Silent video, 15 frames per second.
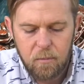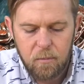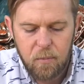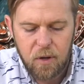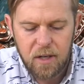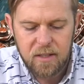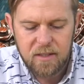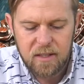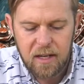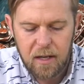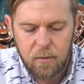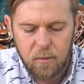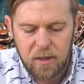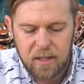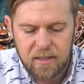Press
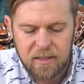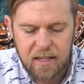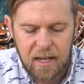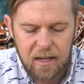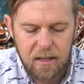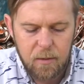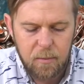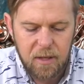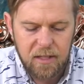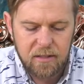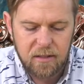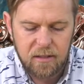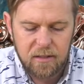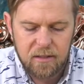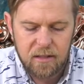down with the side of the
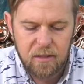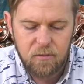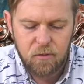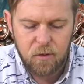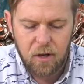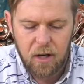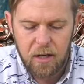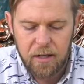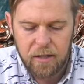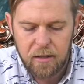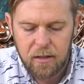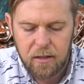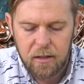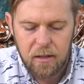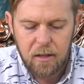pencil. Instead of drawing,
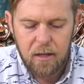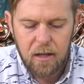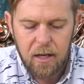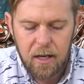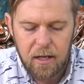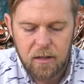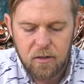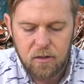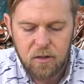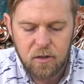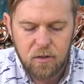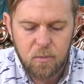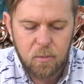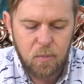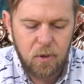I
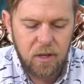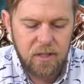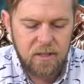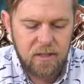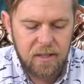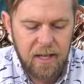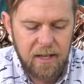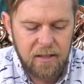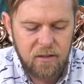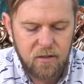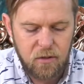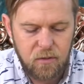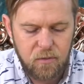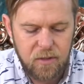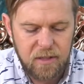just press that
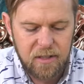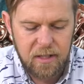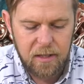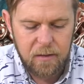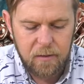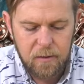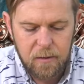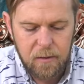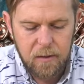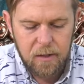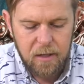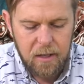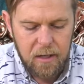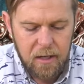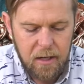surface in. And
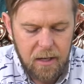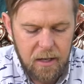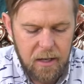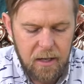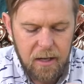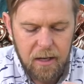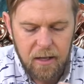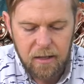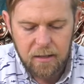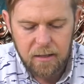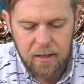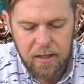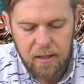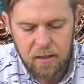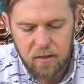
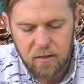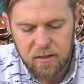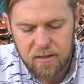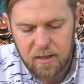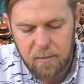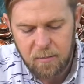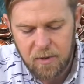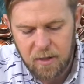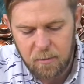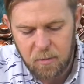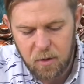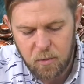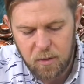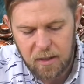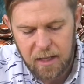I can do the same thing
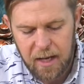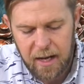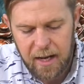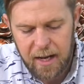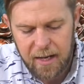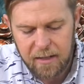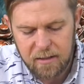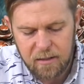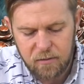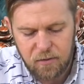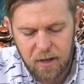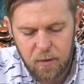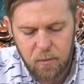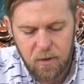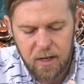between the eyes if
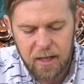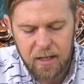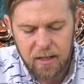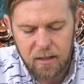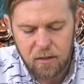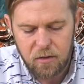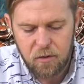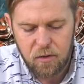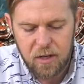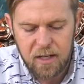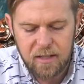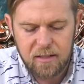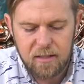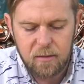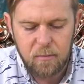I want and
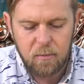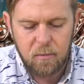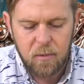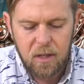create some